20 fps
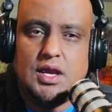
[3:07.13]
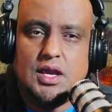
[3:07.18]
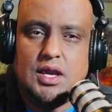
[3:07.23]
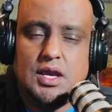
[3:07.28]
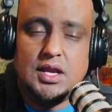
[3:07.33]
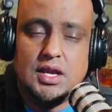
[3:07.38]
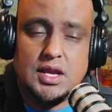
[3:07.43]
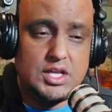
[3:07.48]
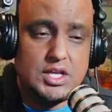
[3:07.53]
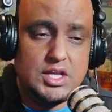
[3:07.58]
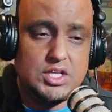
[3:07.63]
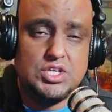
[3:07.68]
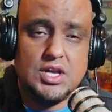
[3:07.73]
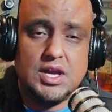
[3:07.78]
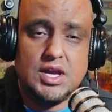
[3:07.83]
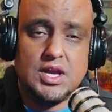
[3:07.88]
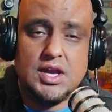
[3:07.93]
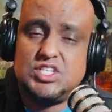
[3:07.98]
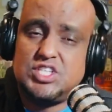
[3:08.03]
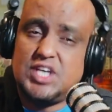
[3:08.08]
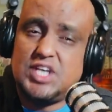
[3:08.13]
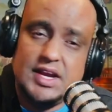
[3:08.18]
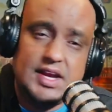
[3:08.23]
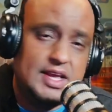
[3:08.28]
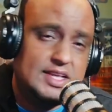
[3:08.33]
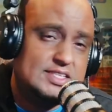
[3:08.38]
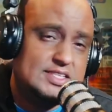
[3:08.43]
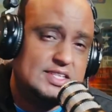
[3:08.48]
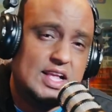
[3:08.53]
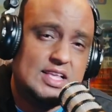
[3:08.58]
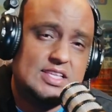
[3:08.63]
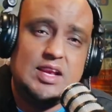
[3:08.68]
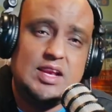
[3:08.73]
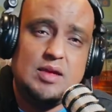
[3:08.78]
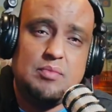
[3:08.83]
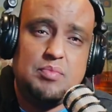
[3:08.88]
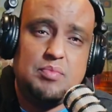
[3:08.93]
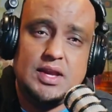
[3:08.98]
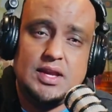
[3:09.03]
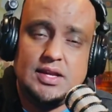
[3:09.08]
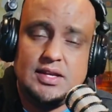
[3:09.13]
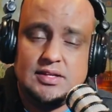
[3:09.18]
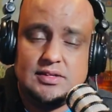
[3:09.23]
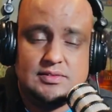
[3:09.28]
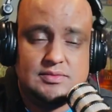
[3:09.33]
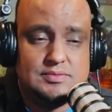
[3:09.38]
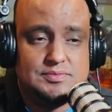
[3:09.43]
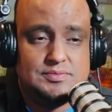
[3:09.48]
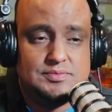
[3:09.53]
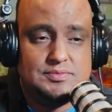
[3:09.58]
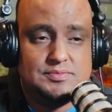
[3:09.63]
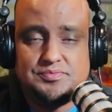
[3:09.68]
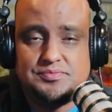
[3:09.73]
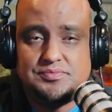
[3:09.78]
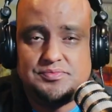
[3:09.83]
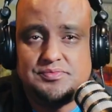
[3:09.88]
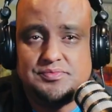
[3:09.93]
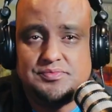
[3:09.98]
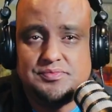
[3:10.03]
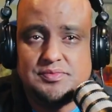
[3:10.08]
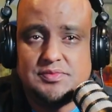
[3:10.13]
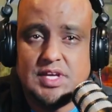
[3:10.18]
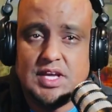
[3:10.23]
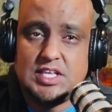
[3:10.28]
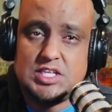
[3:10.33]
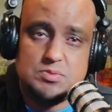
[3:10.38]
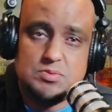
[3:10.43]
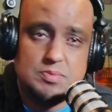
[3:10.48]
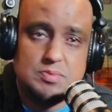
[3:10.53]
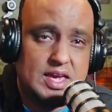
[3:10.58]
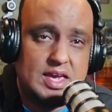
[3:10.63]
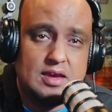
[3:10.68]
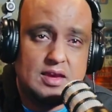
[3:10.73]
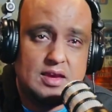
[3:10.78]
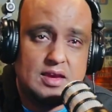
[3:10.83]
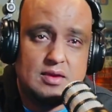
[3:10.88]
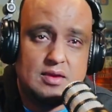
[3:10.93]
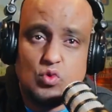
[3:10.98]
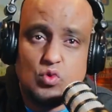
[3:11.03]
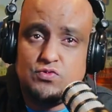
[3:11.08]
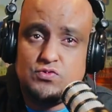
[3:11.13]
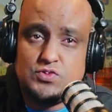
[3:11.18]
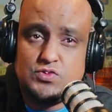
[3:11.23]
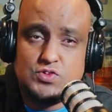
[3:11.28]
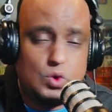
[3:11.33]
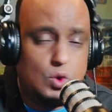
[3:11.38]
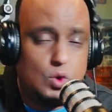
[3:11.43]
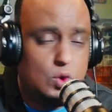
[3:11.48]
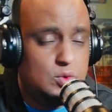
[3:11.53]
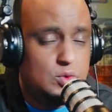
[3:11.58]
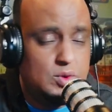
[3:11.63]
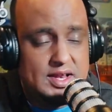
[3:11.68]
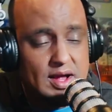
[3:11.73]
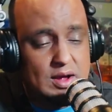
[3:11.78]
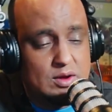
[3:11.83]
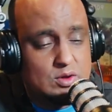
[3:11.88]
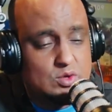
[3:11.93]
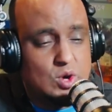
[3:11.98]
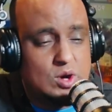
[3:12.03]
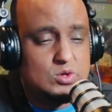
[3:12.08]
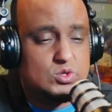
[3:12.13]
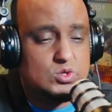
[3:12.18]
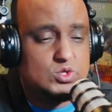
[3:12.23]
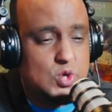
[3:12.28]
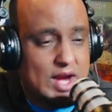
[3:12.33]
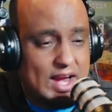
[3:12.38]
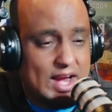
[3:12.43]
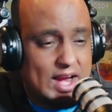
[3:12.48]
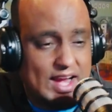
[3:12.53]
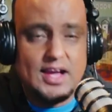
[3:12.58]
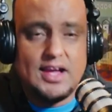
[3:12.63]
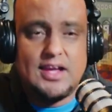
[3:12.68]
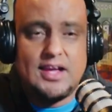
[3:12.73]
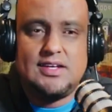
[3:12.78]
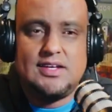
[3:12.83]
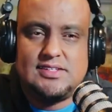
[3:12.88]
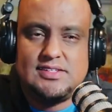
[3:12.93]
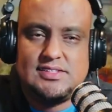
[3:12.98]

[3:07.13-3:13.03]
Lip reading: In Asia, China is not sleeping. It's making moves all the way down to Australia.